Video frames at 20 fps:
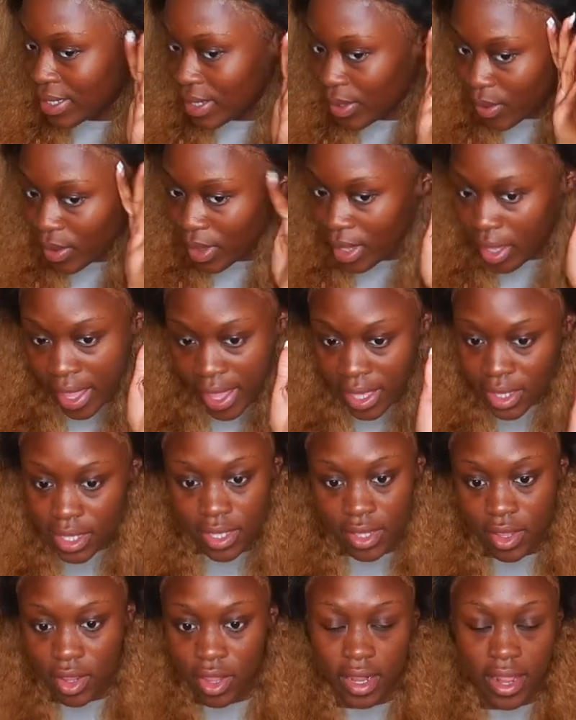So the
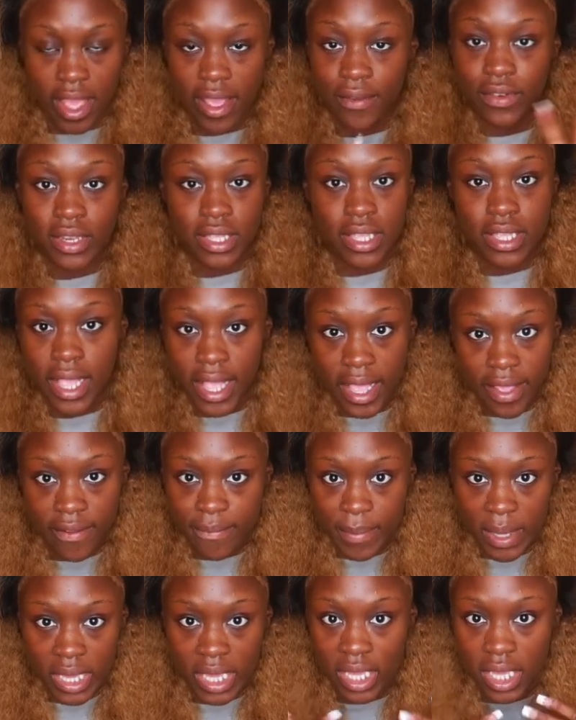edges are gonna have to save
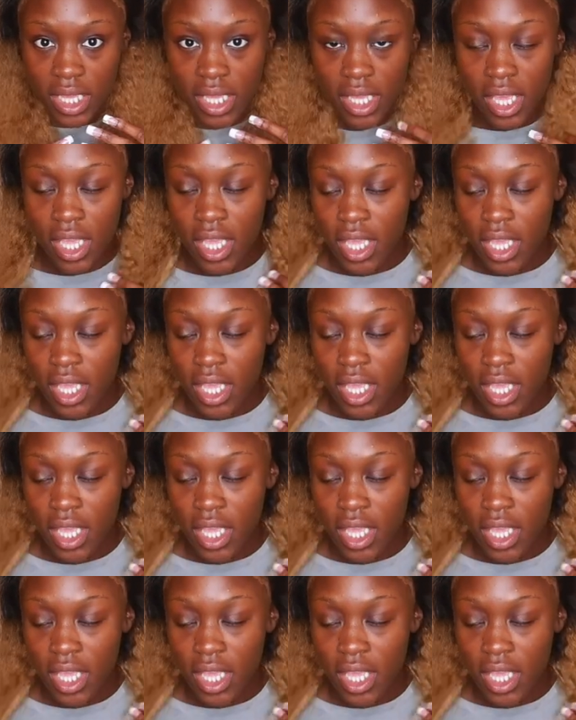me